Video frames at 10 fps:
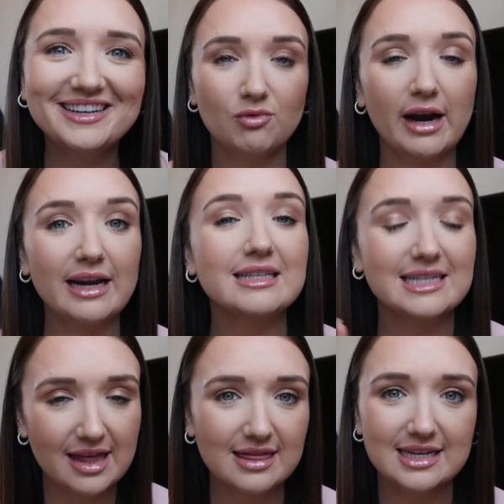Right, the
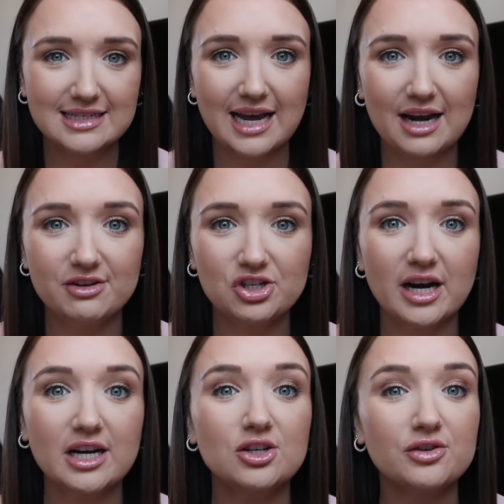10,000 calorie
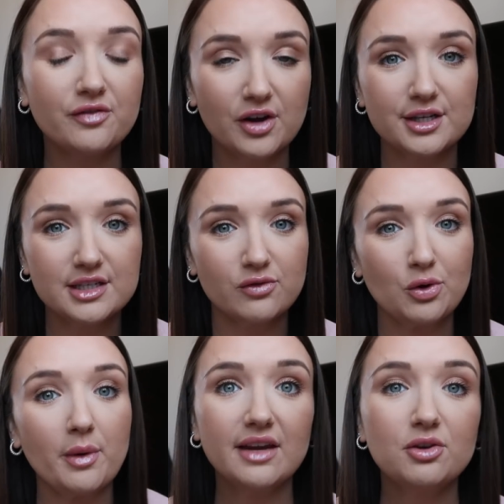challenge. First of
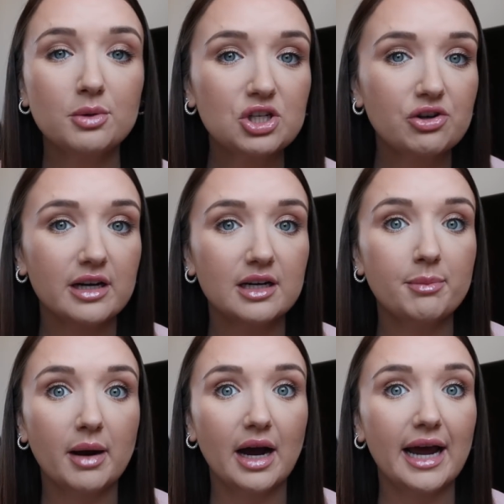all, if you are
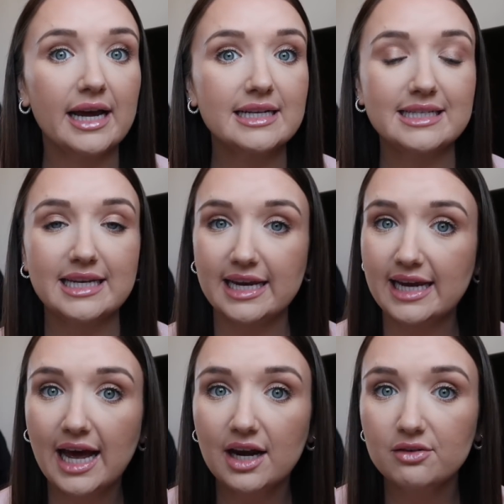triggered by seeing
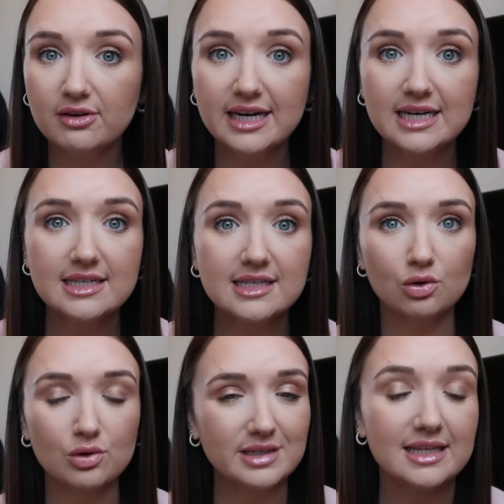calories
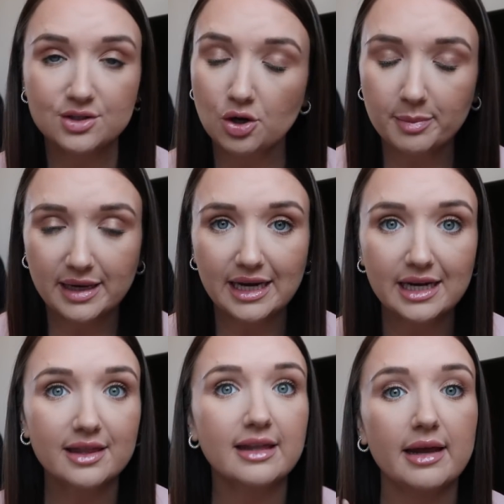or this
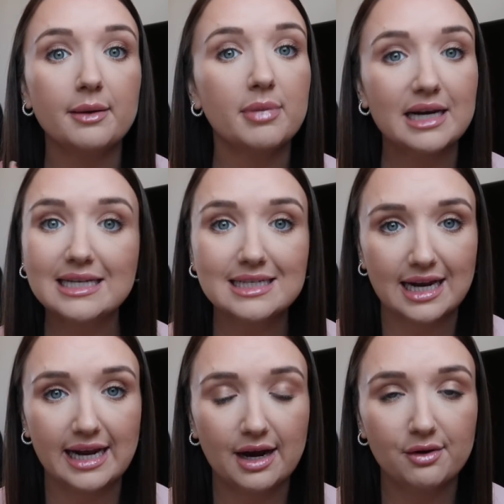topic, then please
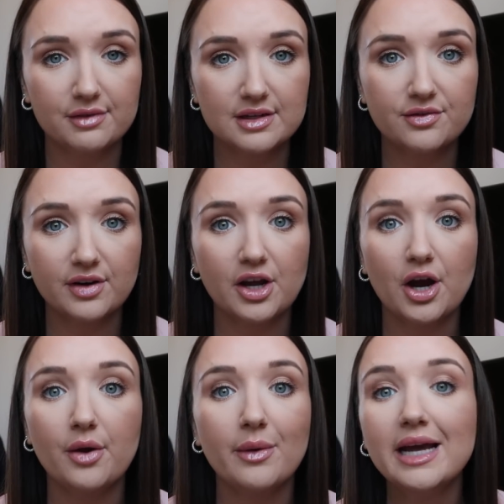click out of this
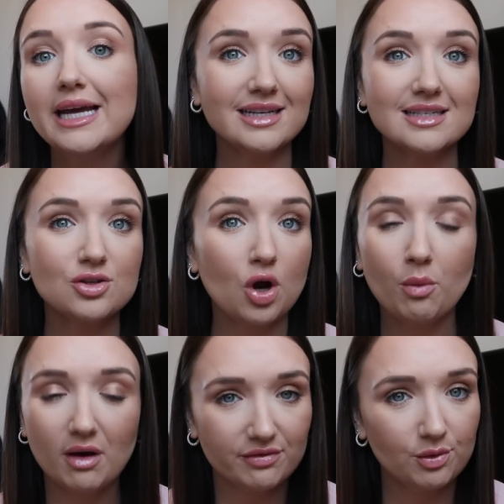video. It's not
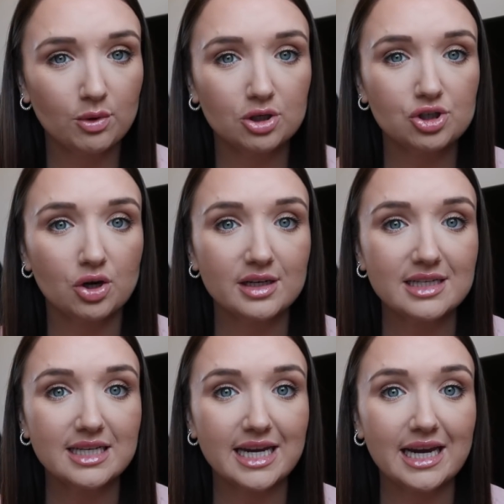worth the watch,
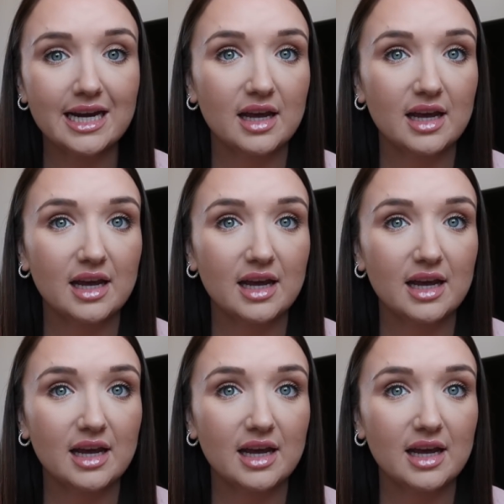honestly.